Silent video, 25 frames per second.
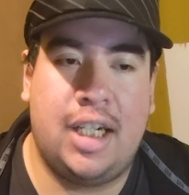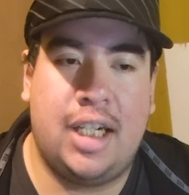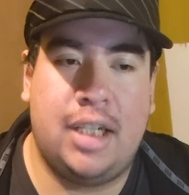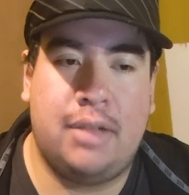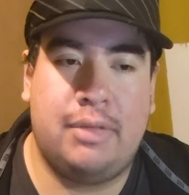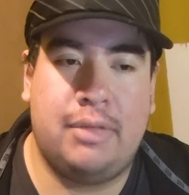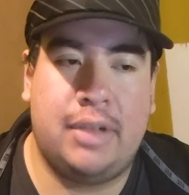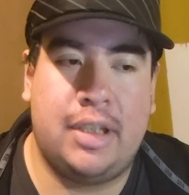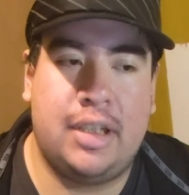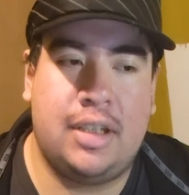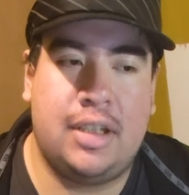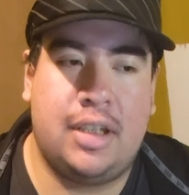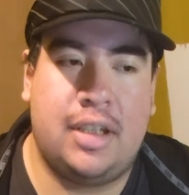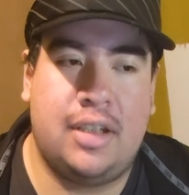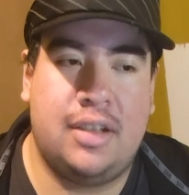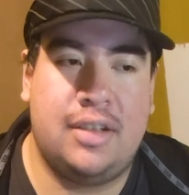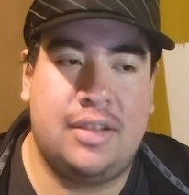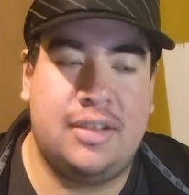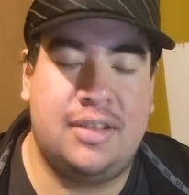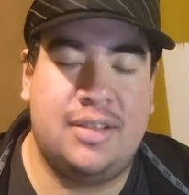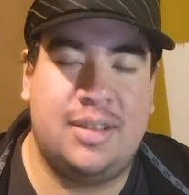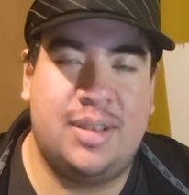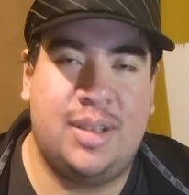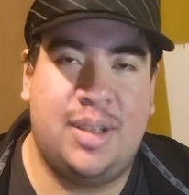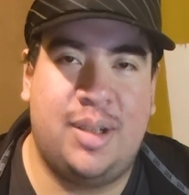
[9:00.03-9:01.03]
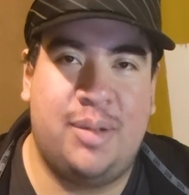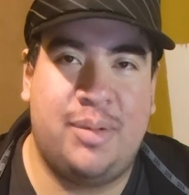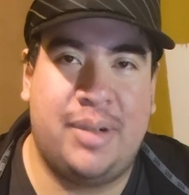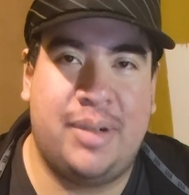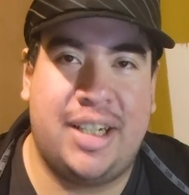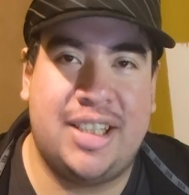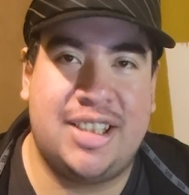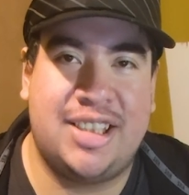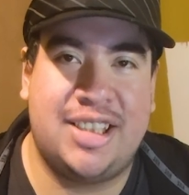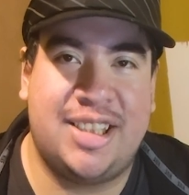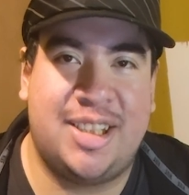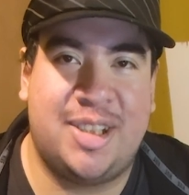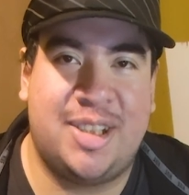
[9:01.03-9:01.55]
of went on a
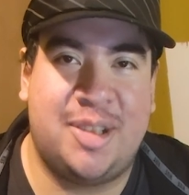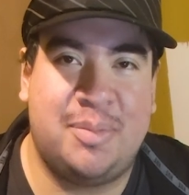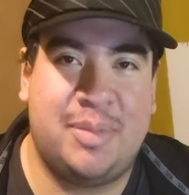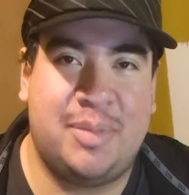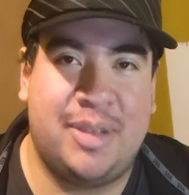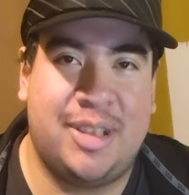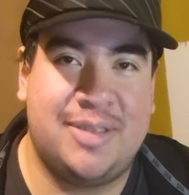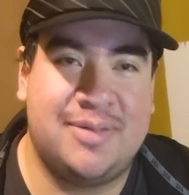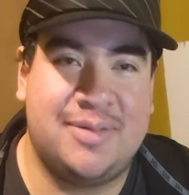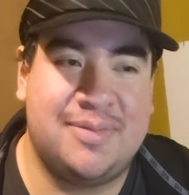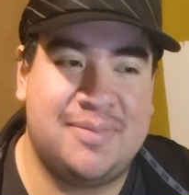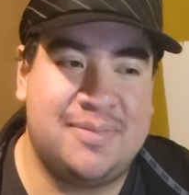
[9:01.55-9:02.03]
rant here, but